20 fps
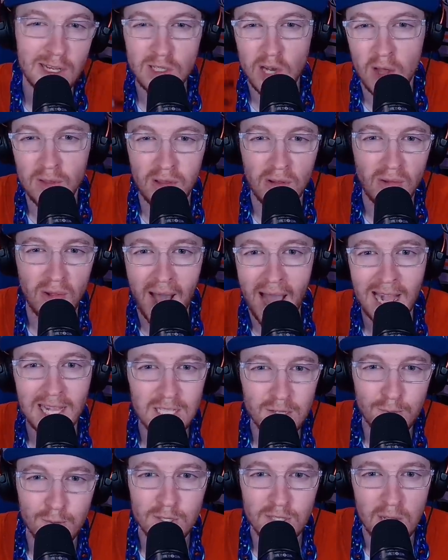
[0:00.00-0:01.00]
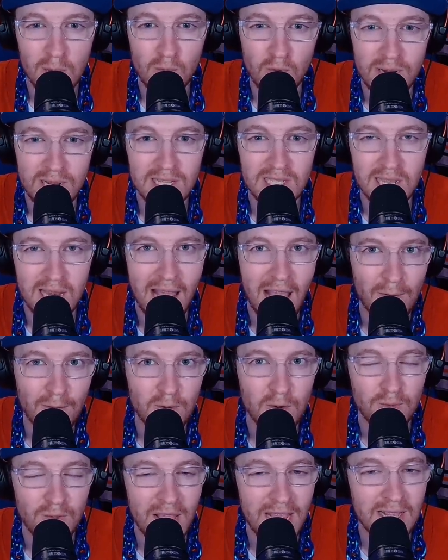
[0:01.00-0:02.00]
all the lines for some reason
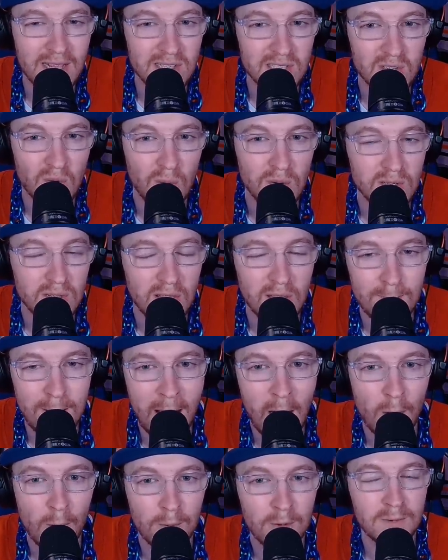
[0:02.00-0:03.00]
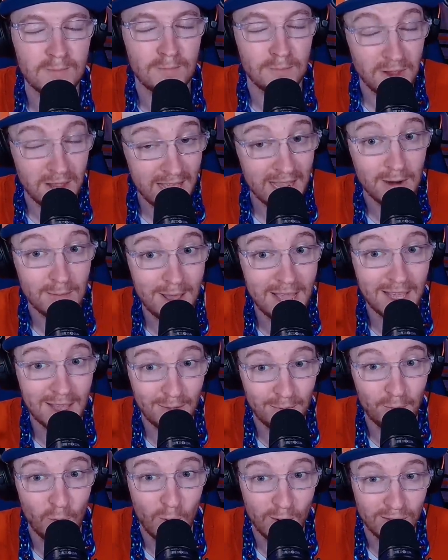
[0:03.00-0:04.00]
after Vegas scores on the power play to make
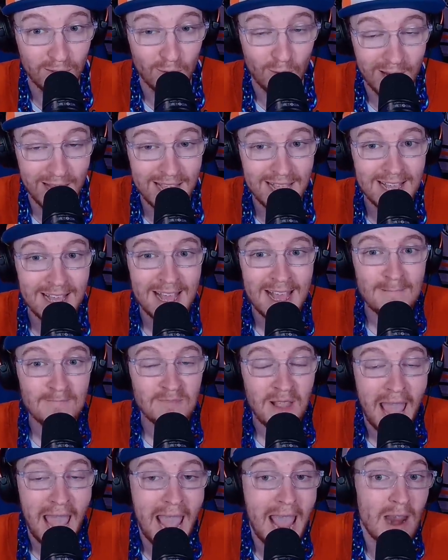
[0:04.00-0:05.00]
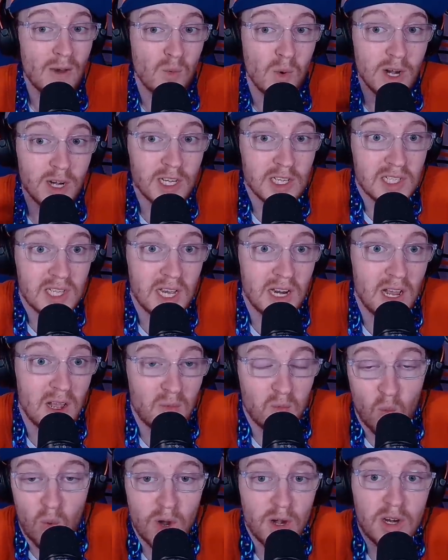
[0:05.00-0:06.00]
it 4-3. And we're going
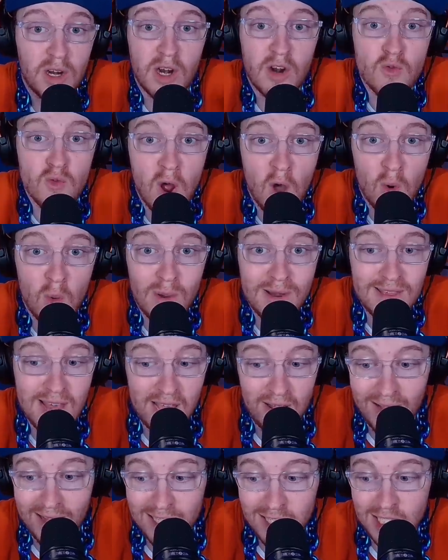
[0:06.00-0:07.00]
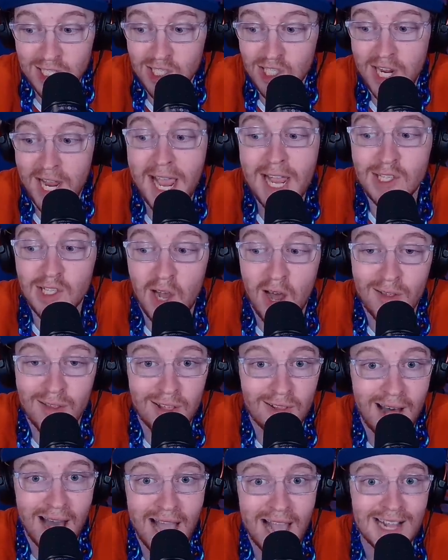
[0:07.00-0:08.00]
to roll with it. Let's just change all the
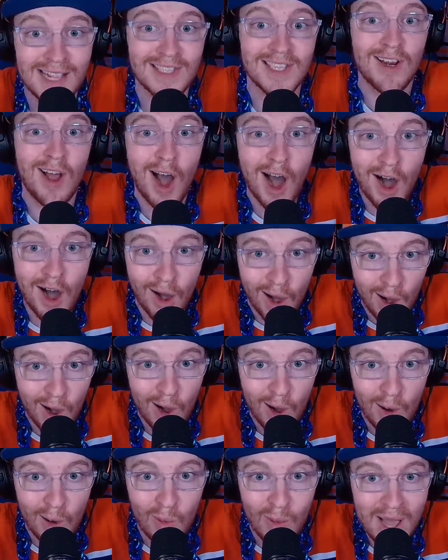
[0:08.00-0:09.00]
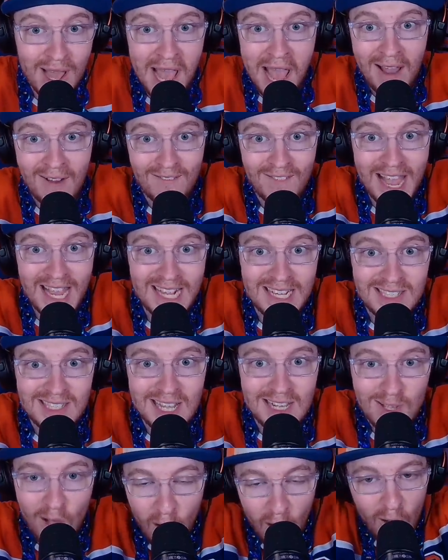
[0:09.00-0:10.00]
lines. And Vegas
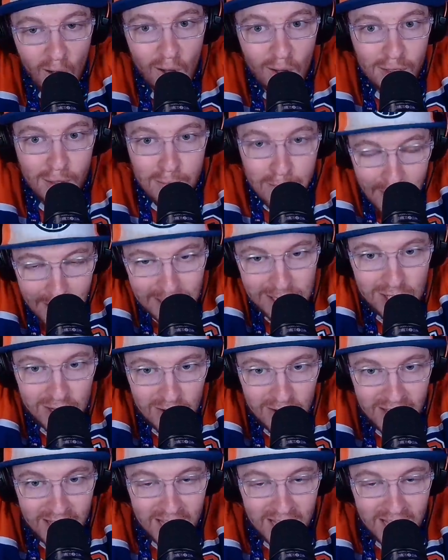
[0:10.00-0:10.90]
has all the pressure